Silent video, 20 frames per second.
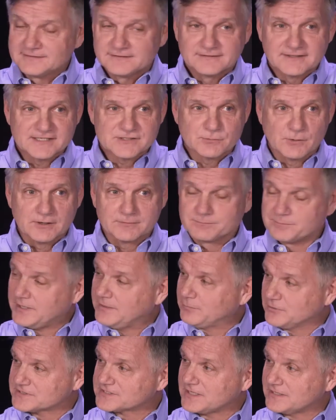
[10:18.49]
That's what
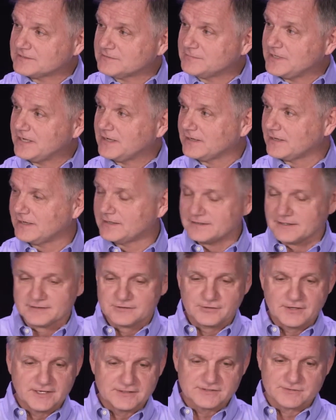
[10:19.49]
people said to me, and
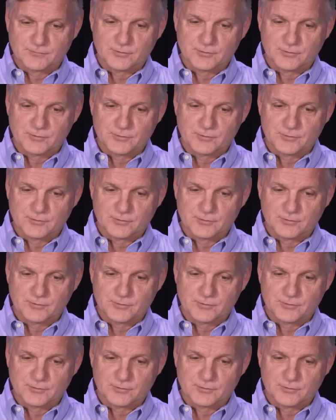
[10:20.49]
you had some